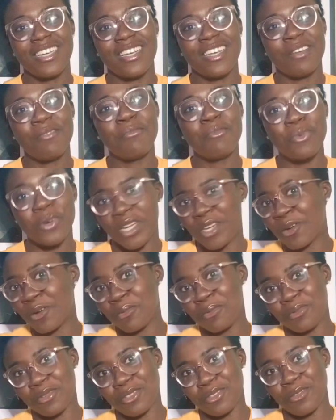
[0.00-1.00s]
break
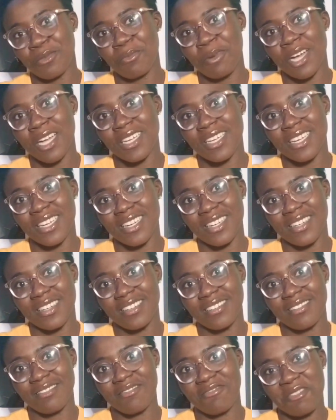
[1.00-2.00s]
up with your partner.
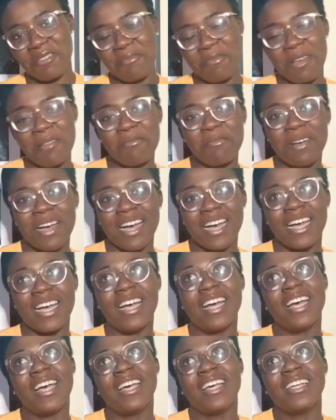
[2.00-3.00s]
Remember
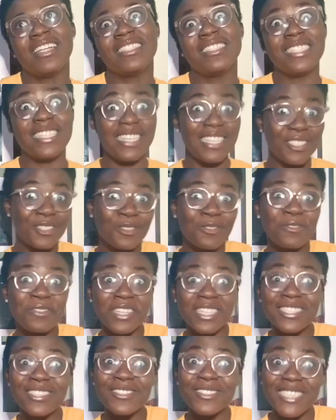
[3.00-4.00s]
the little
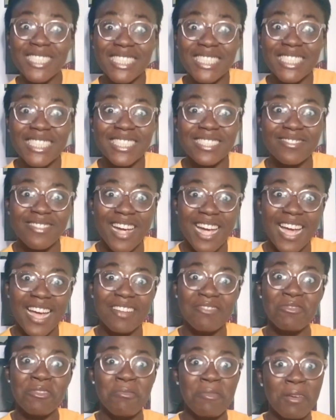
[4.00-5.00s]
victories,
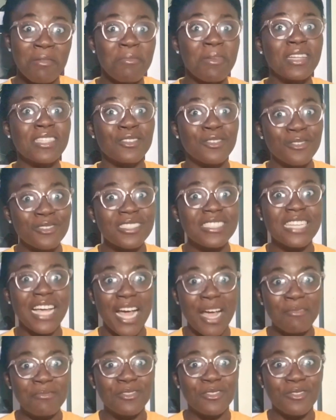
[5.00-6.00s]
right? Remember the good
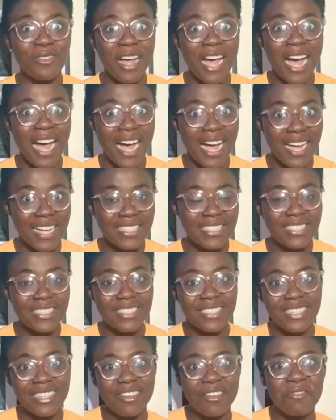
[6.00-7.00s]
times you've had.
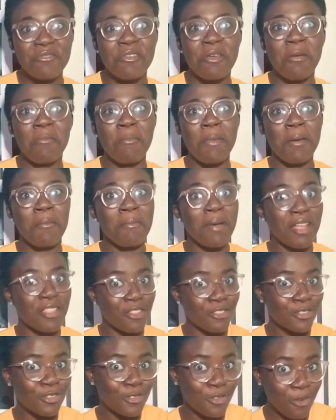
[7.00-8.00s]
Remember
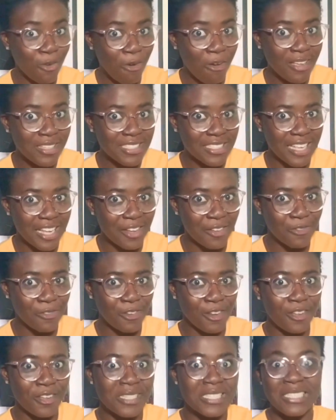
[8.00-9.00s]
the songs that you've
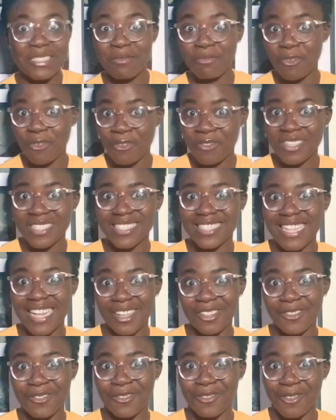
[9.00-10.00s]
learned, the movies
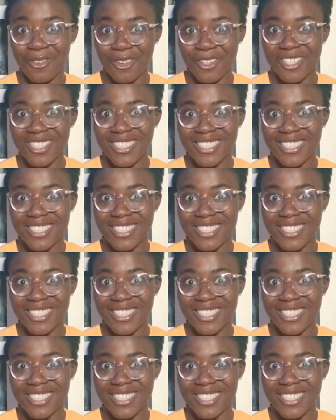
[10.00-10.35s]
that you've watched